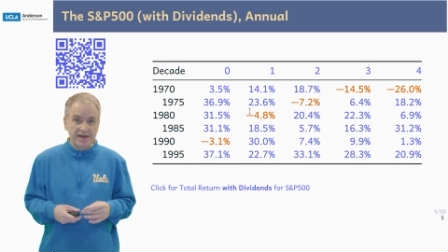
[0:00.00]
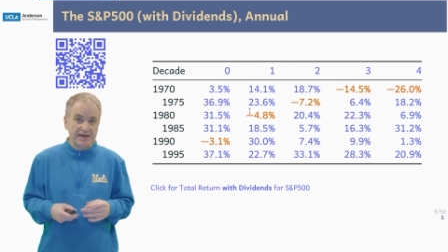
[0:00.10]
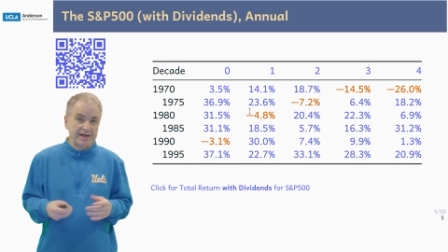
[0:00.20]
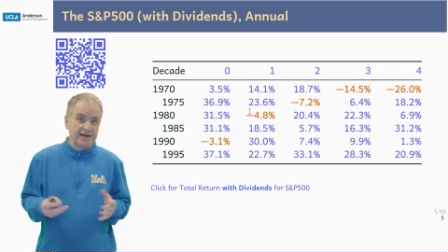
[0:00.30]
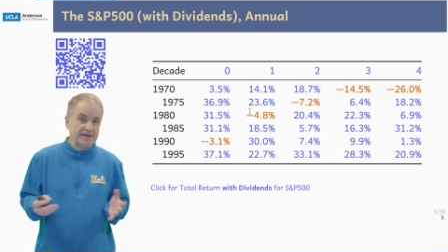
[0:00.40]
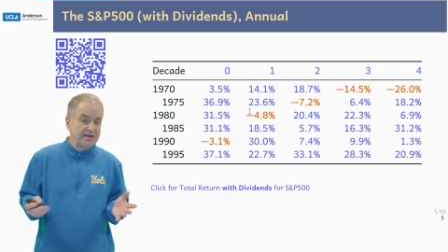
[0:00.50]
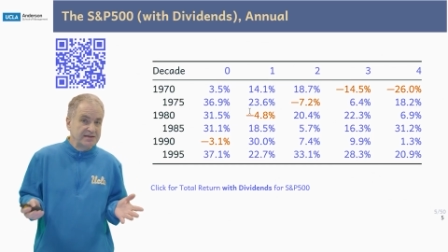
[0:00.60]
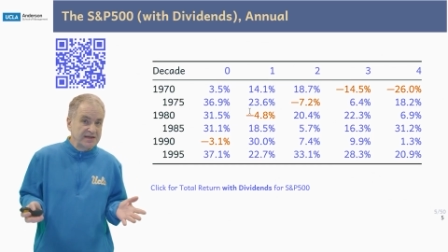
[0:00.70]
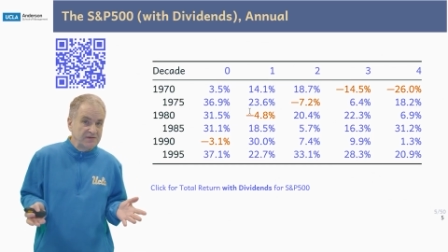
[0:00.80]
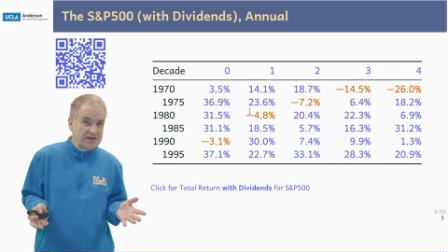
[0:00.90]
In
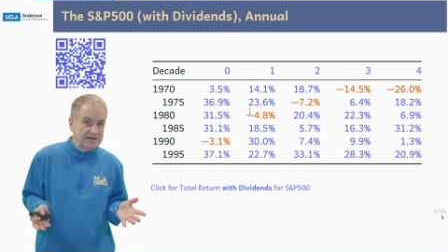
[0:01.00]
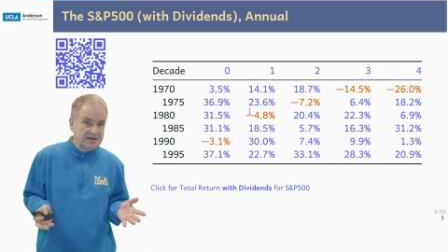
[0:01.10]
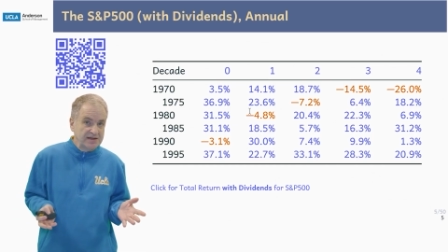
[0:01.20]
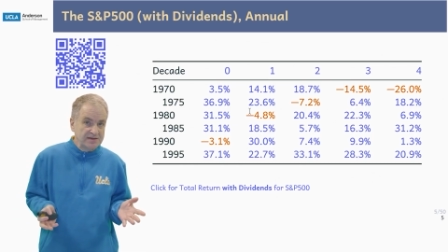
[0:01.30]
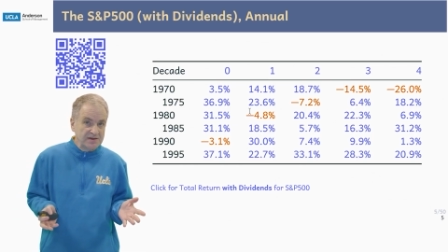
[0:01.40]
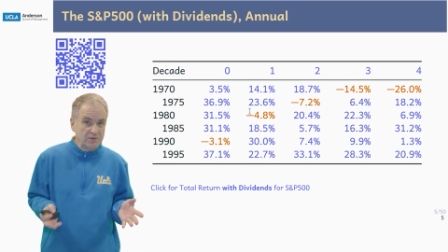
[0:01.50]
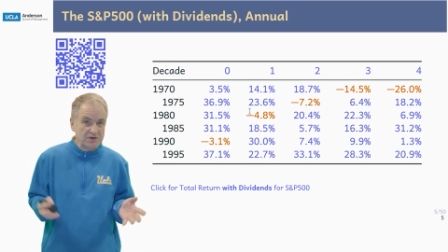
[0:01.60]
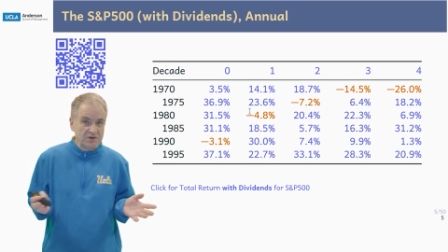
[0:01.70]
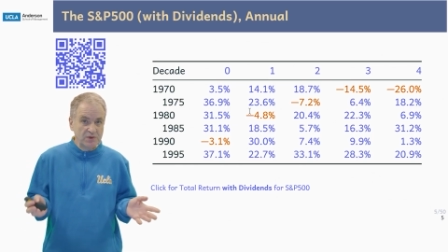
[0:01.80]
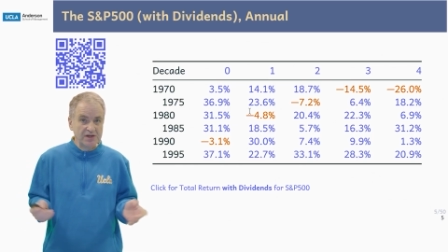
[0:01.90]
1976, it
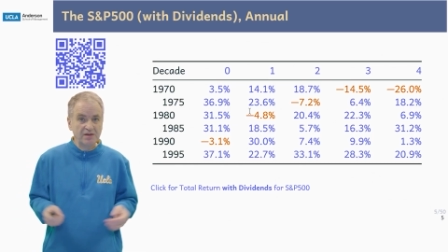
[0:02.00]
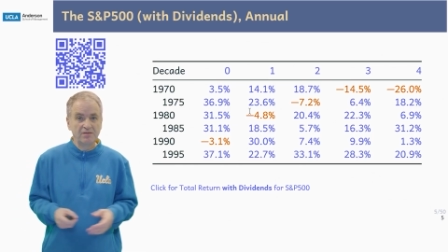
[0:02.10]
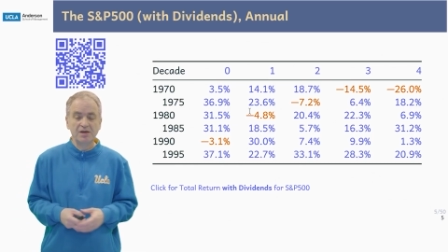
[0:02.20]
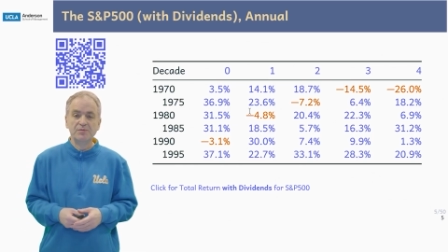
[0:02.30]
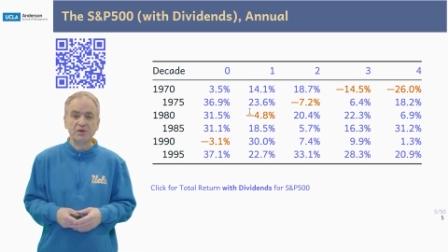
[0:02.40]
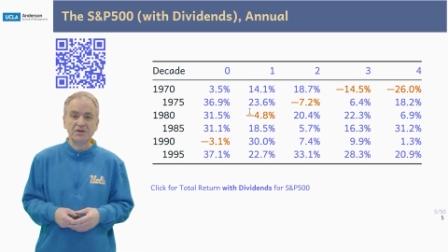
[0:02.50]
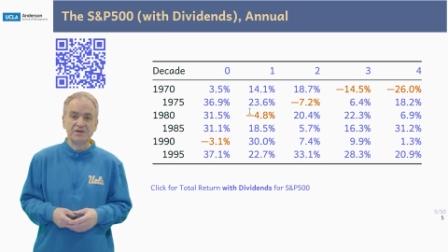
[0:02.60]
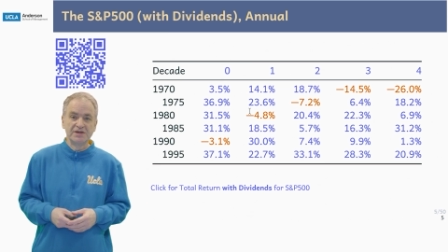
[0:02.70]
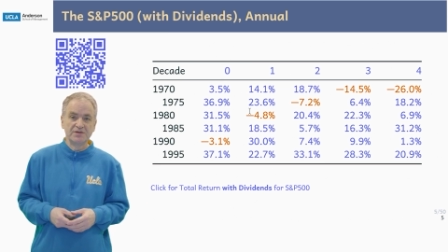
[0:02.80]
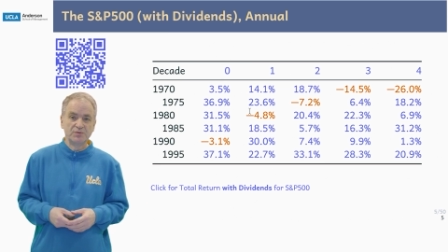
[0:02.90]
was
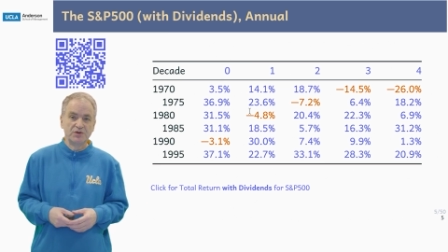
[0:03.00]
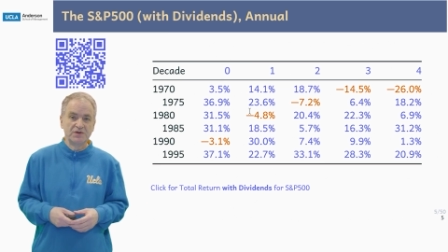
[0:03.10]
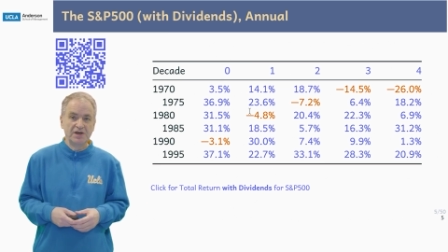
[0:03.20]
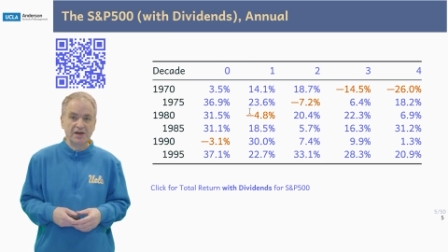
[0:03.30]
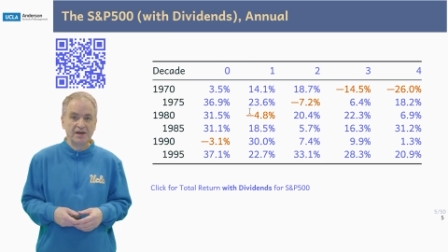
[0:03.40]
23.6%.